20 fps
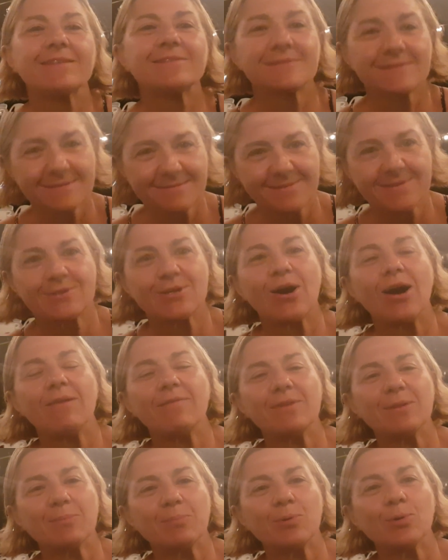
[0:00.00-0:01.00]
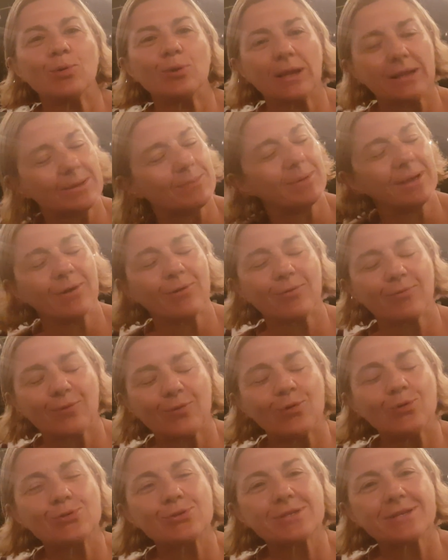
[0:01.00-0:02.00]
The dive in the pool and a beer, of
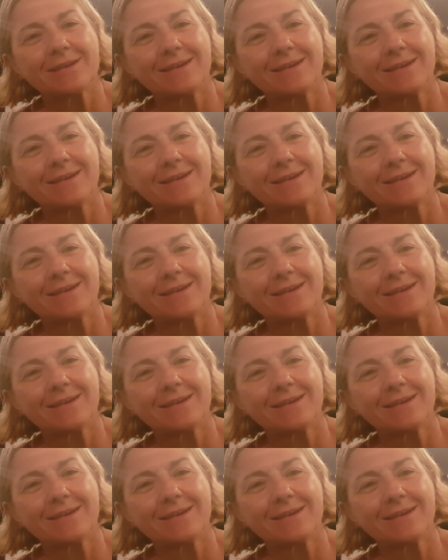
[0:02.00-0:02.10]
course.